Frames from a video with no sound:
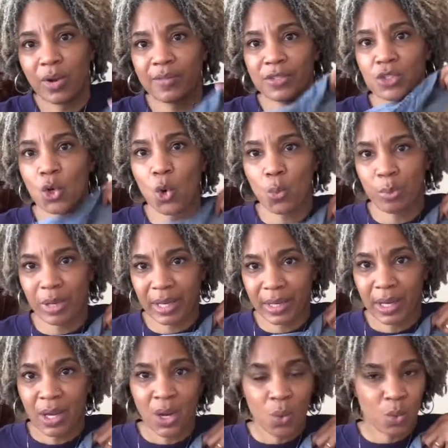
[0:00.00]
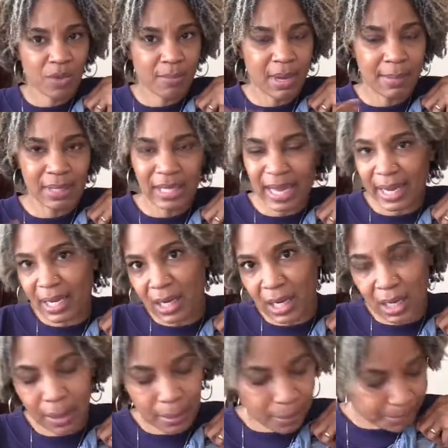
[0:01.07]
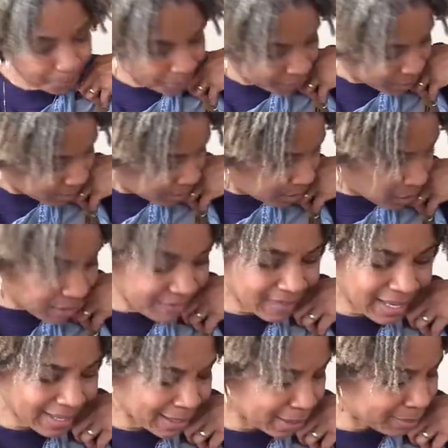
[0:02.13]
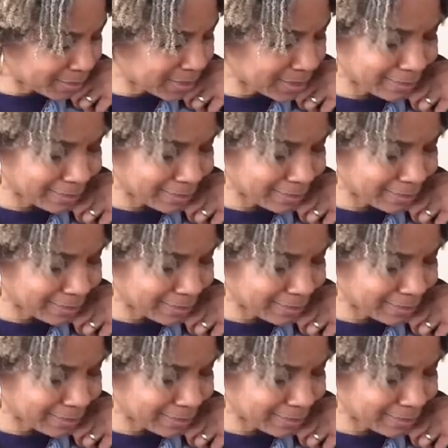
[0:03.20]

this open with maybe like, you know, even like a,